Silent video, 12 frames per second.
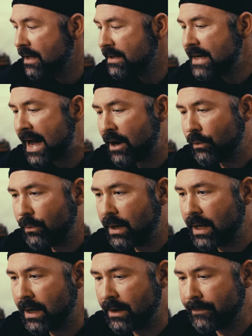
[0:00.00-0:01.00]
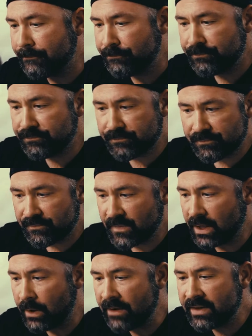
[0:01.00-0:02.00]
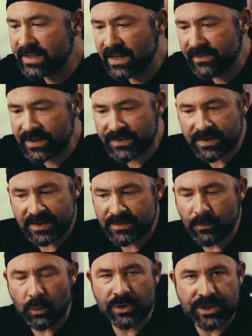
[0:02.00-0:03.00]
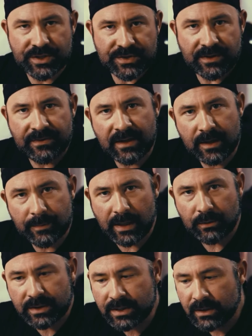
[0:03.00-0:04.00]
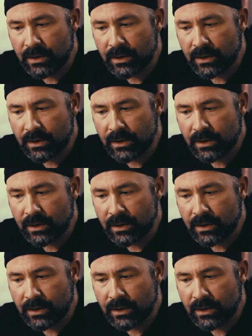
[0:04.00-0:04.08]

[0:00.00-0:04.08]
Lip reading: Now, having said this, this is more just to think about